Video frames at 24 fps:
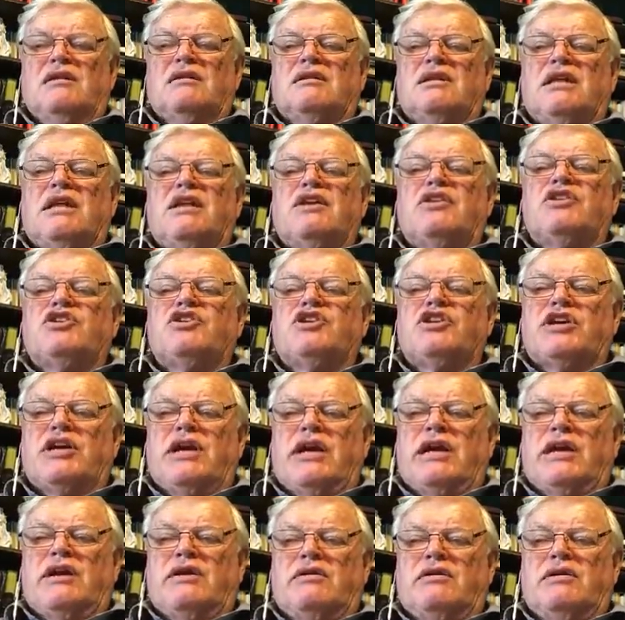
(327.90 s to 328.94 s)
Let us
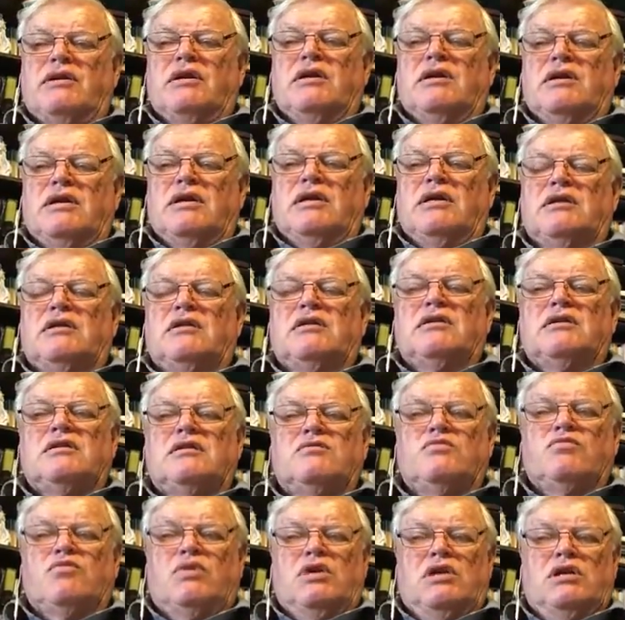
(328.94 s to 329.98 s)
share in
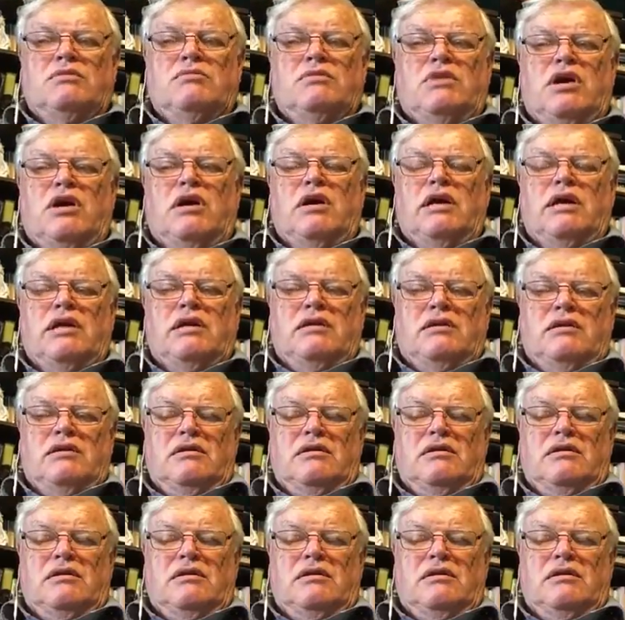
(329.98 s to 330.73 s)
this one mind.